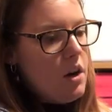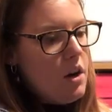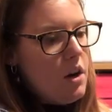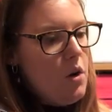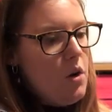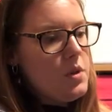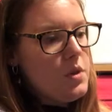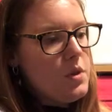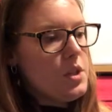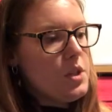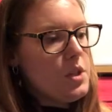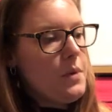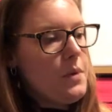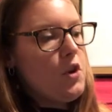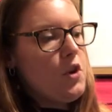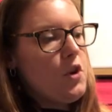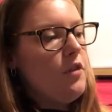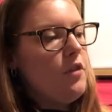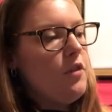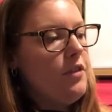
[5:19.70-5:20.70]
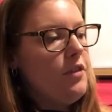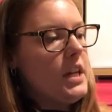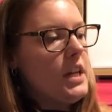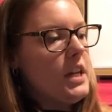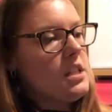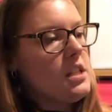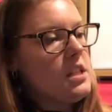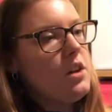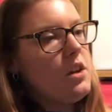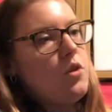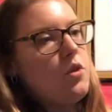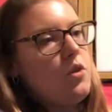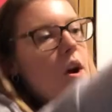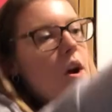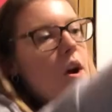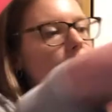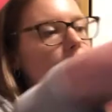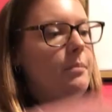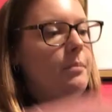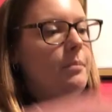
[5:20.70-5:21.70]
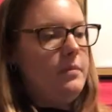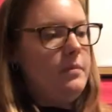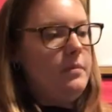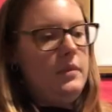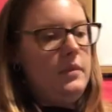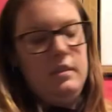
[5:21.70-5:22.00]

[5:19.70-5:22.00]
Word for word: Oh, so we've got Victor Crumb.